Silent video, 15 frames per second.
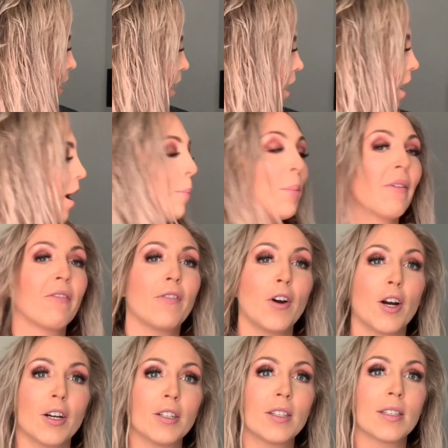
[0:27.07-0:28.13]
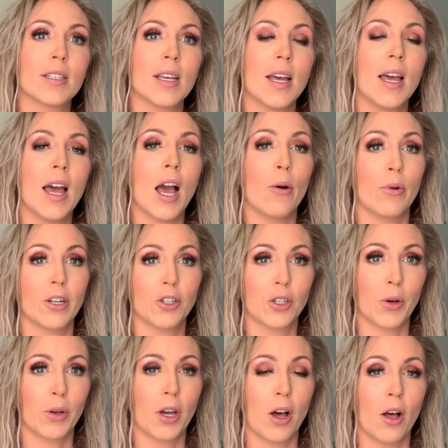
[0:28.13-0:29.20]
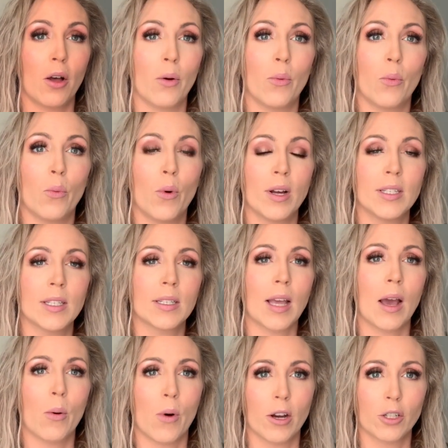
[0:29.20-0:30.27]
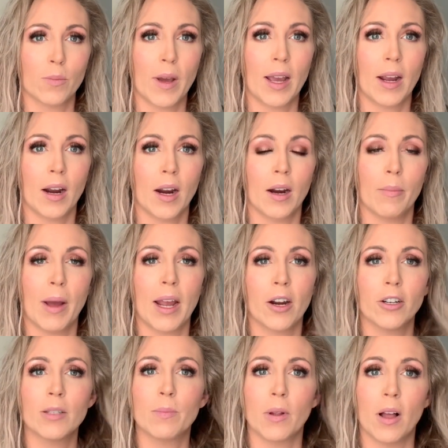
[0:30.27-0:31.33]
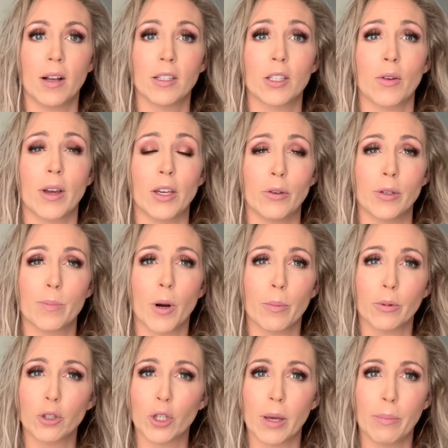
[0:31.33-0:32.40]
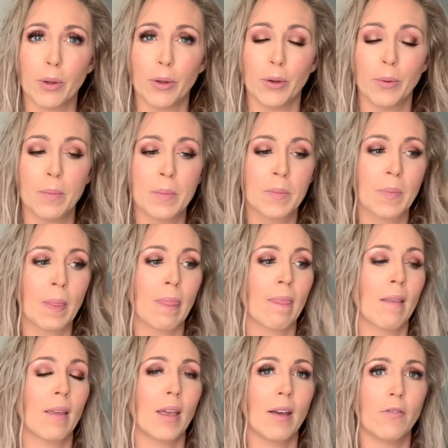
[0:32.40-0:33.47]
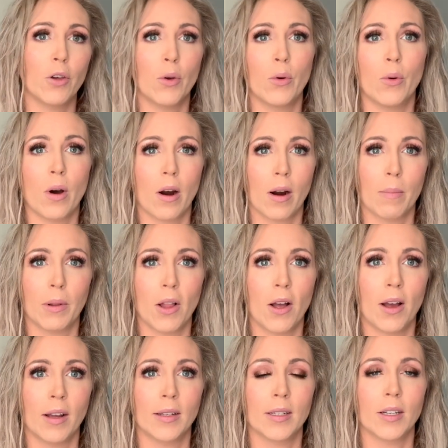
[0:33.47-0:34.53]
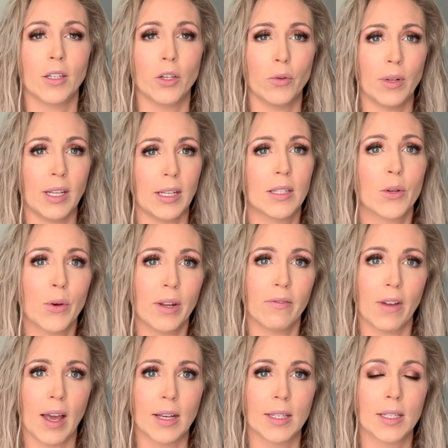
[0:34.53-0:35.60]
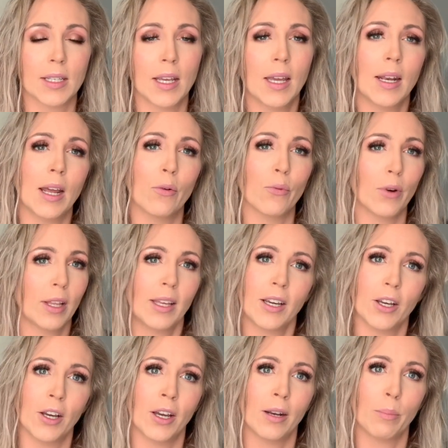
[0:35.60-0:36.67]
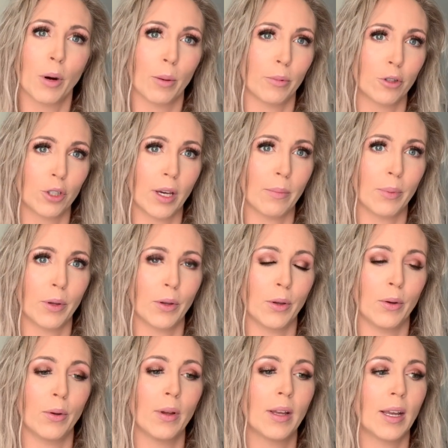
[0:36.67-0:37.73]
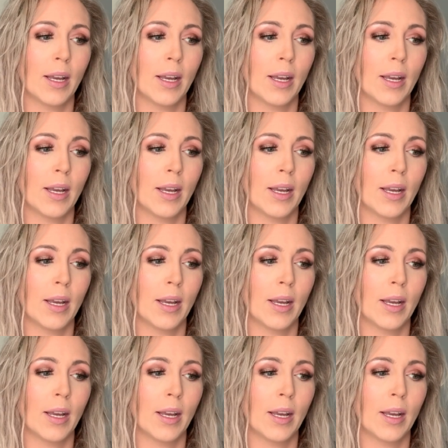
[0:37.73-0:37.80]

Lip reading: But first, I want to show y'all, once I wash my hair is blonde, so I use purple shampoo. If you are blonde, you need to invest in a really good purple shampoo.